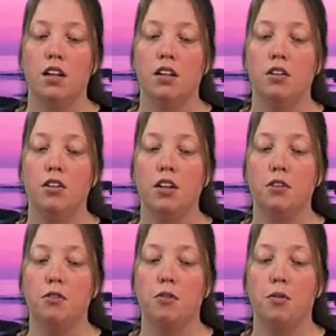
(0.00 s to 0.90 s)
and
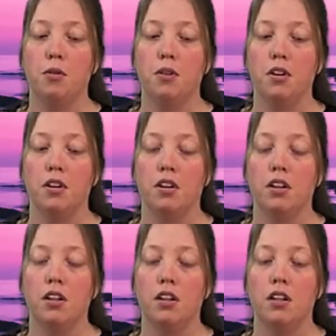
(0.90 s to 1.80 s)
looking
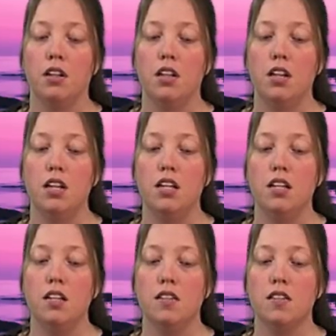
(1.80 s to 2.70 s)
for
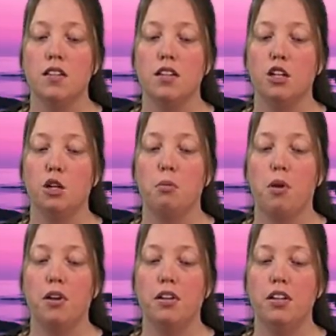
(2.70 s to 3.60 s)
ease in our
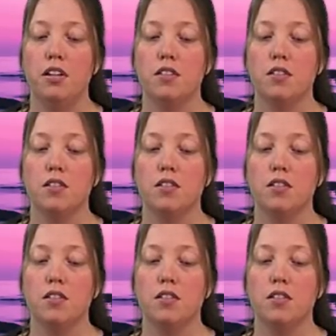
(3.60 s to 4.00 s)
bodies